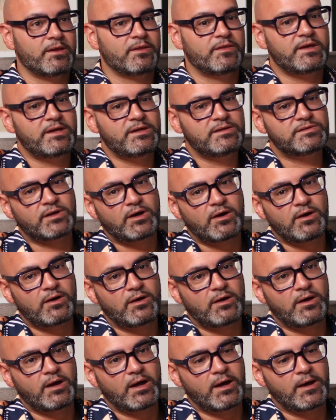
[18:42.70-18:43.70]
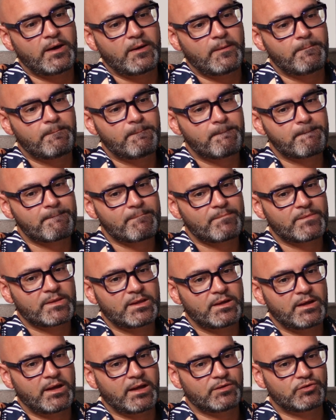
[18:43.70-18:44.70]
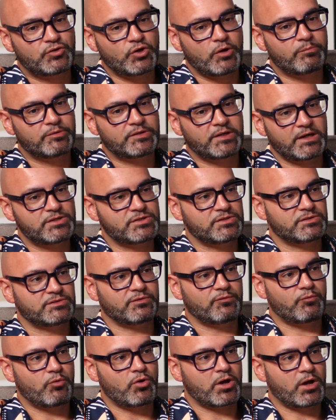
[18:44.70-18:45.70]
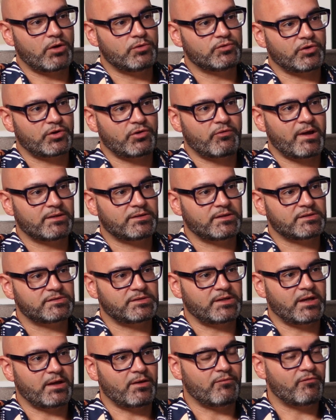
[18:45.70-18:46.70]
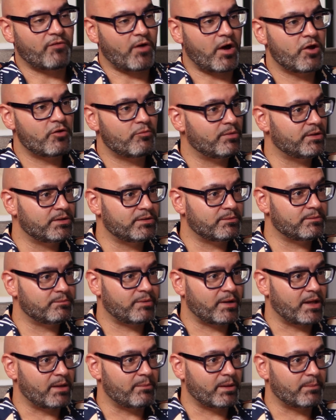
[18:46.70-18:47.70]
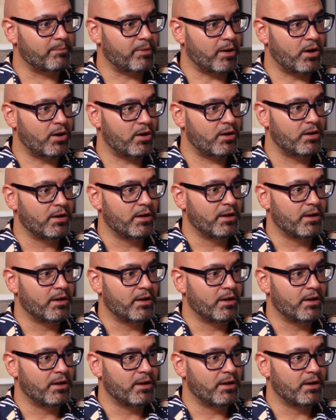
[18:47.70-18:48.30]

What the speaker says: these are interpretations of what goes on around us in our environment, play a big part.